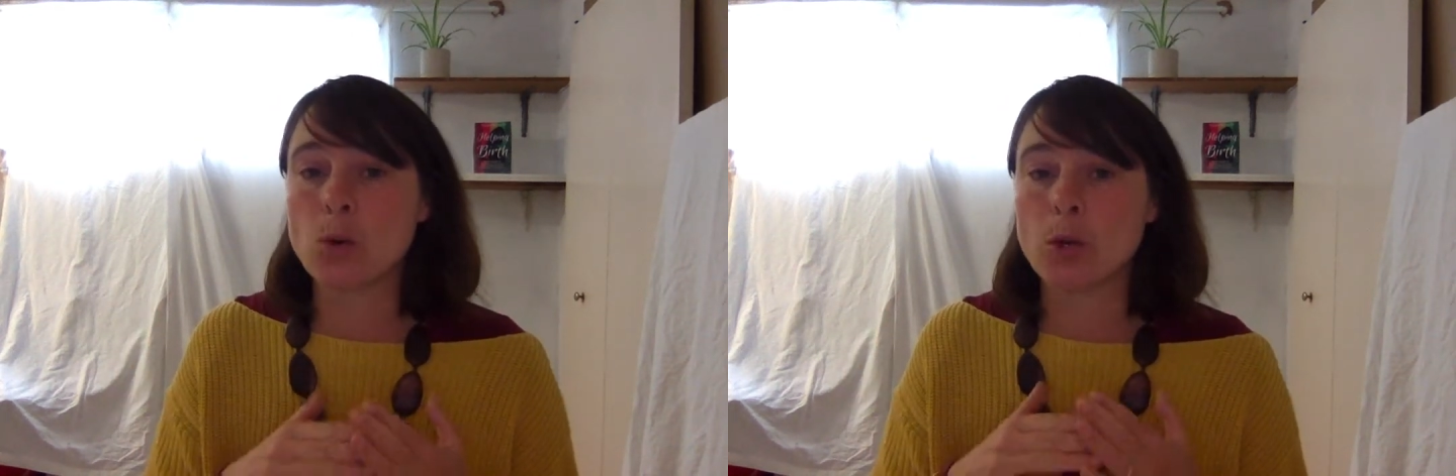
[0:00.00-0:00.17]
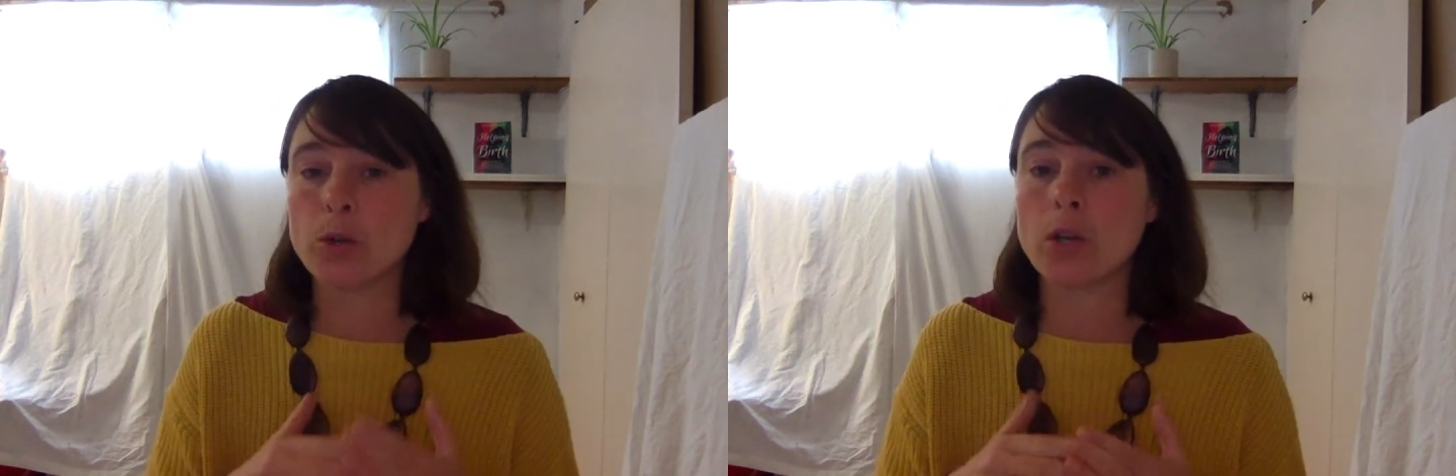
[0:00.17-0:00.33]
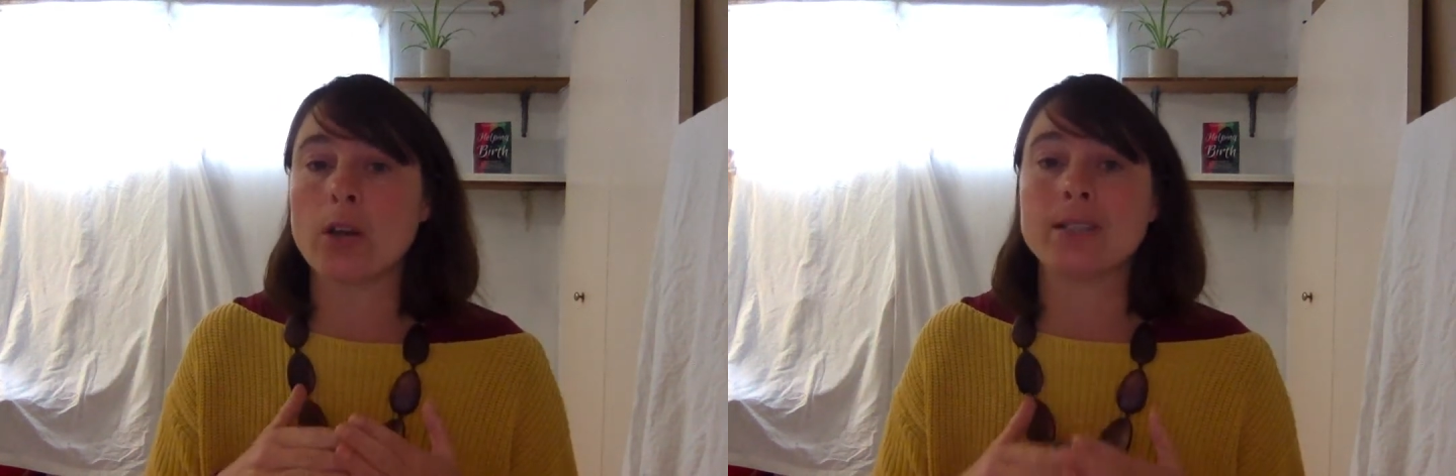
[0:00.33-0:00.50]

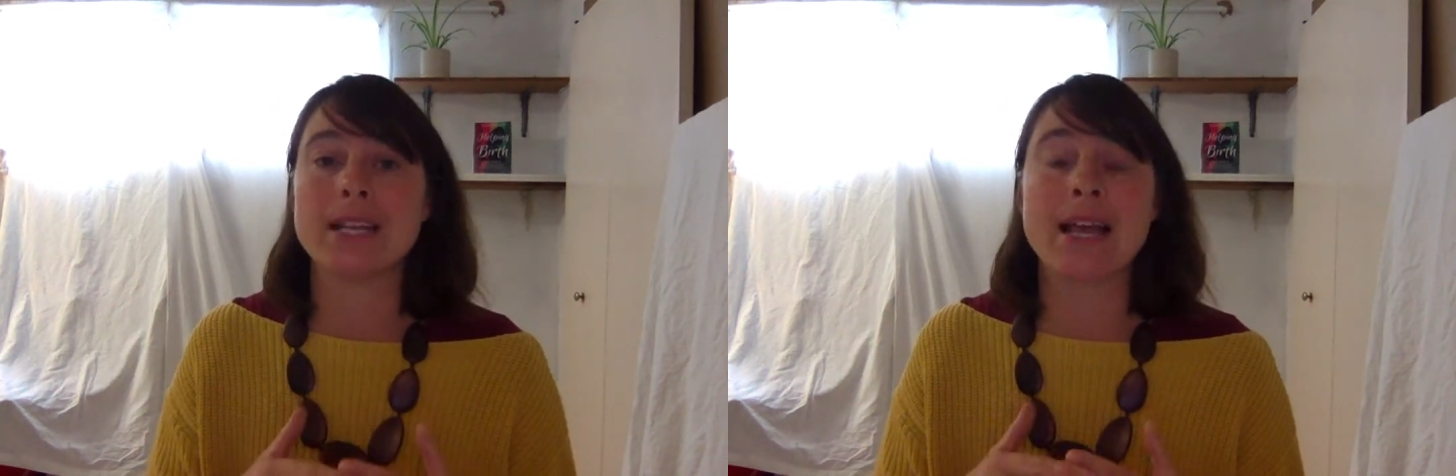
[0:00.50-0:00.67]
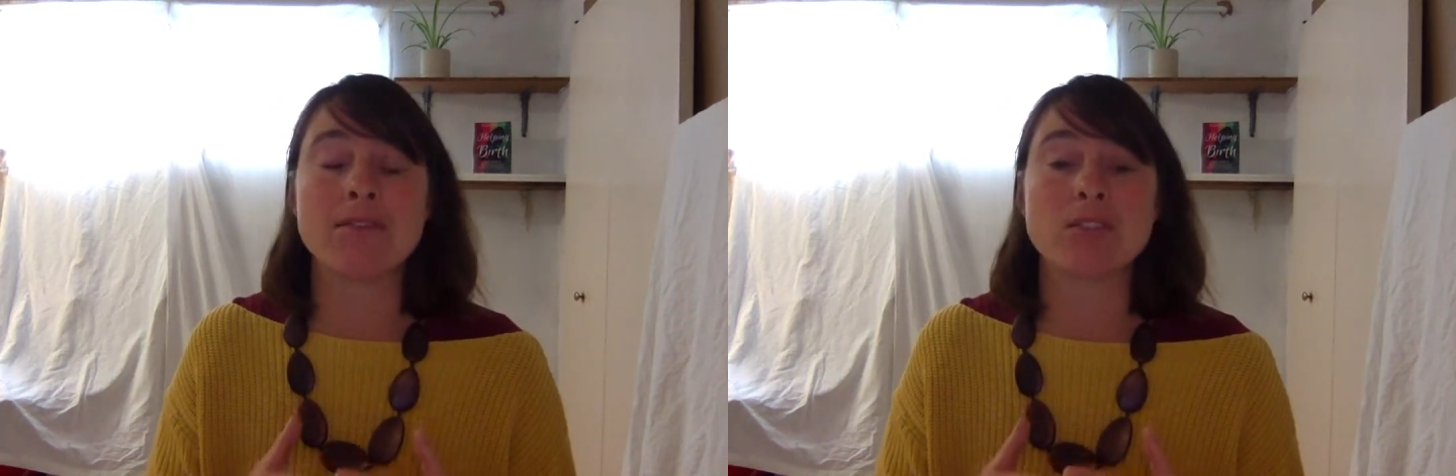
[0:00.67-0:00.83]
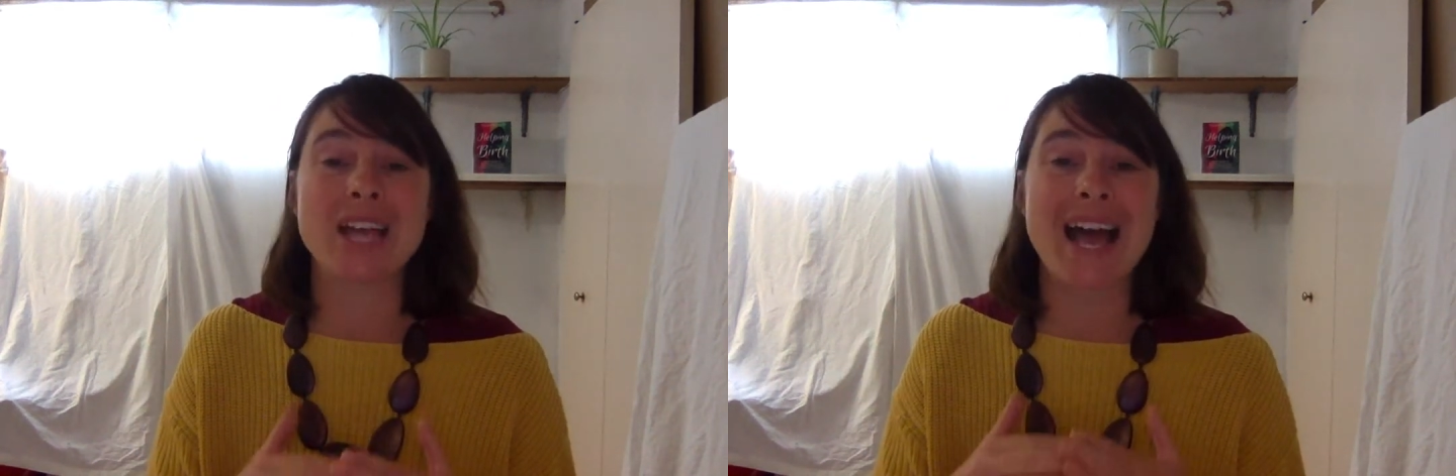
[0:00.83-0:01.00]
glucose
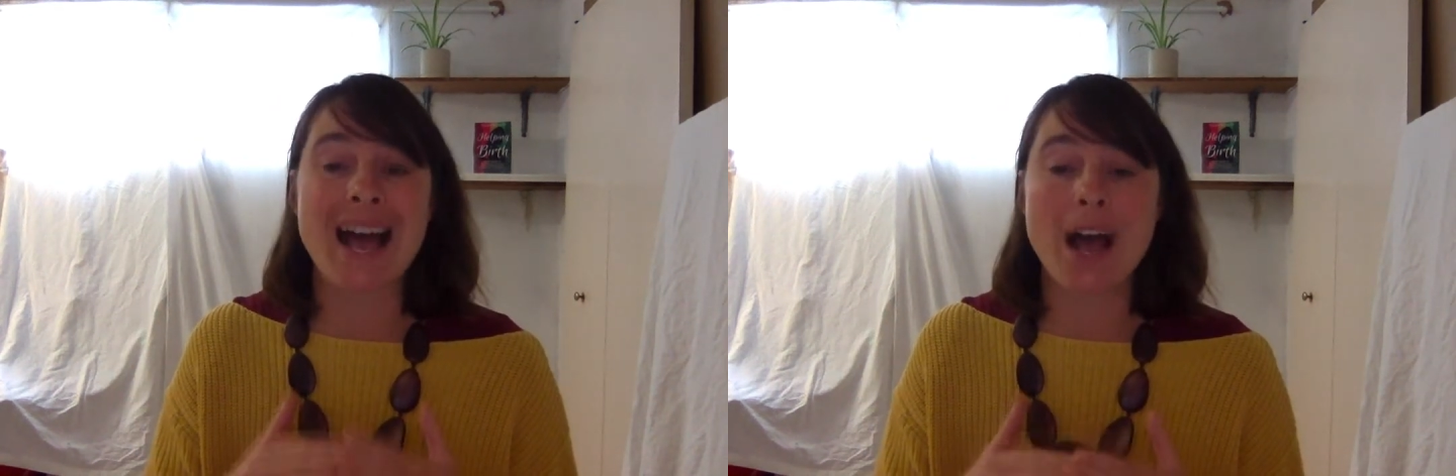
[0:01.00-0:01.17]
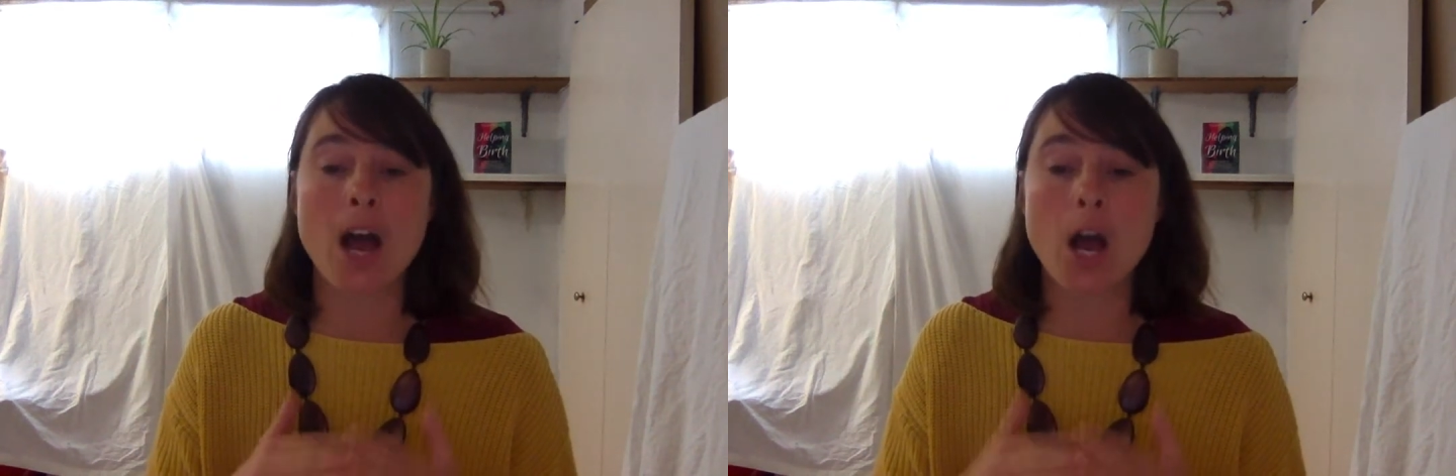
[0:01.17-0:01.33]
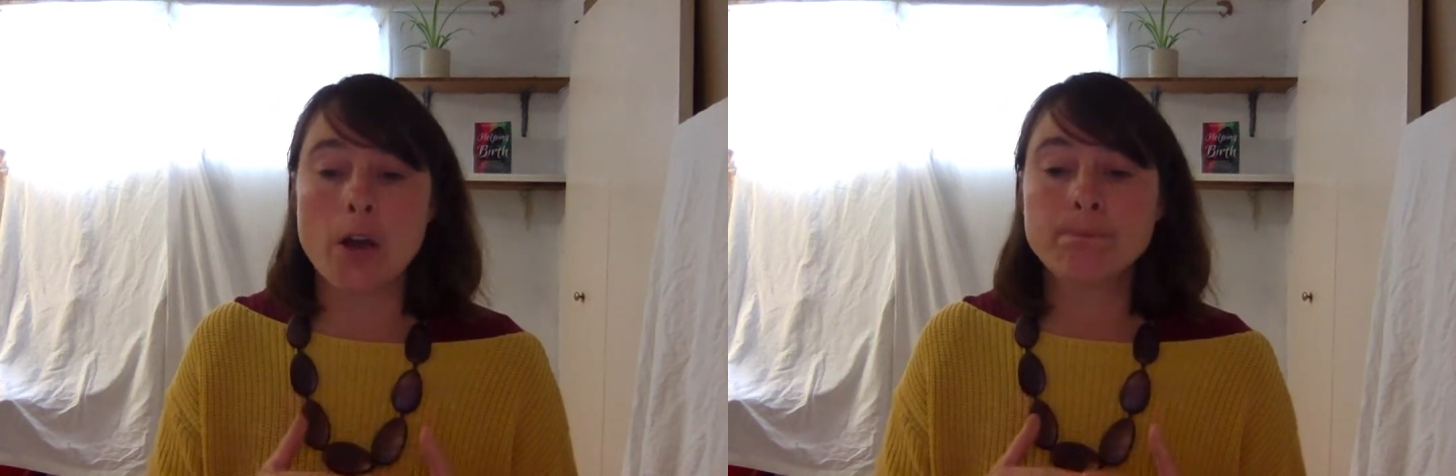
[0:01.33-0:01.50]
levels at
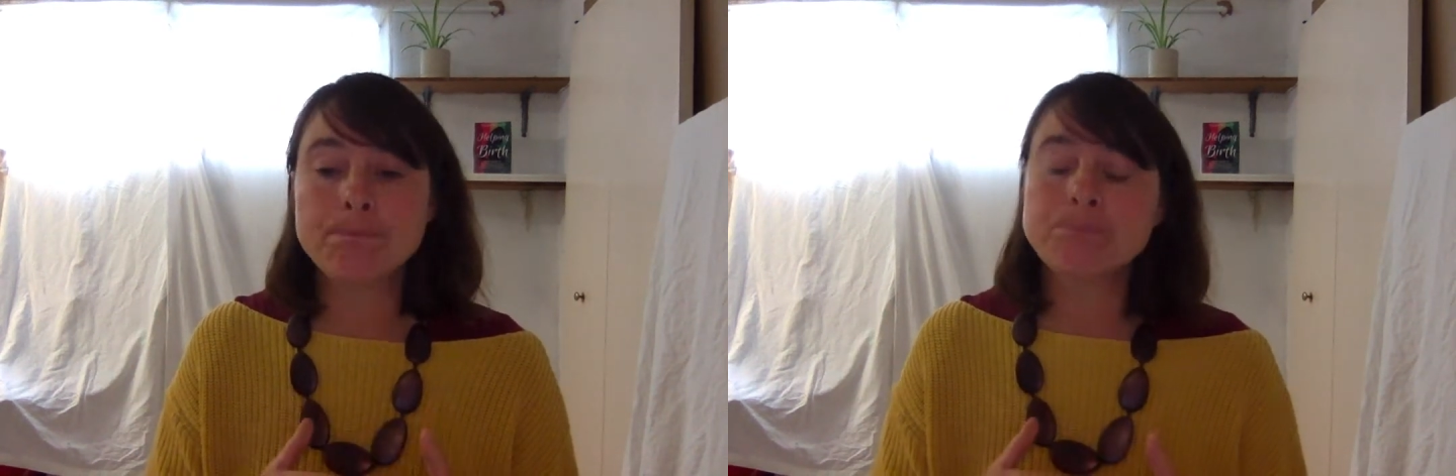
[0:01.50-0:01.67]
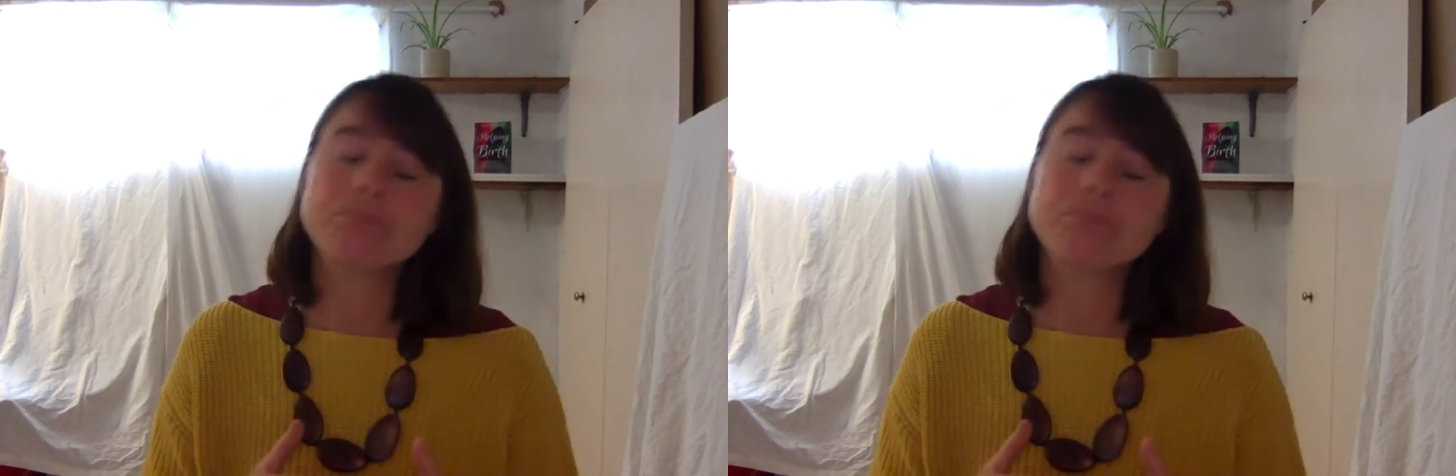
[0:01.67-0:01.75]
home.